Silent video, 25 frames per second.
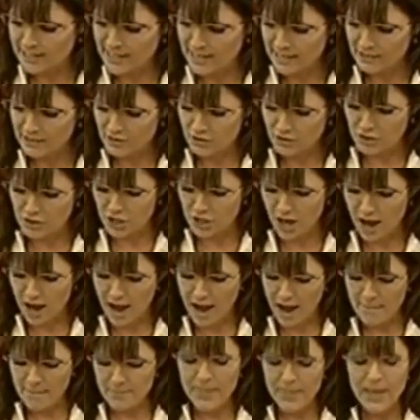sector
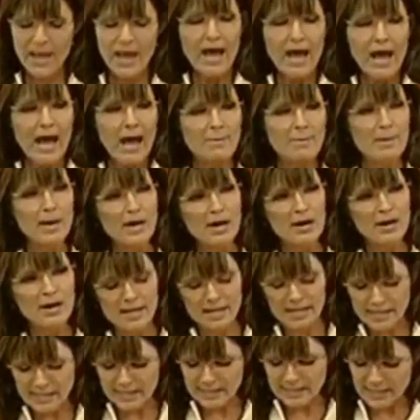job.
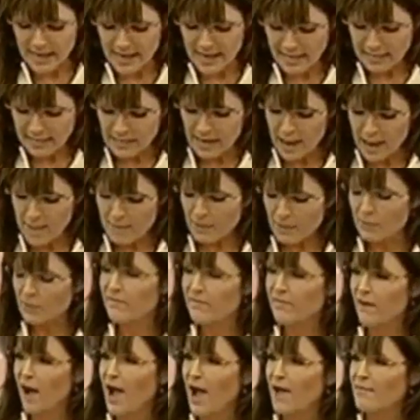America's economic
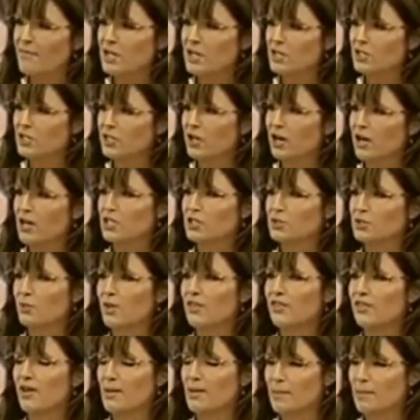revival starts with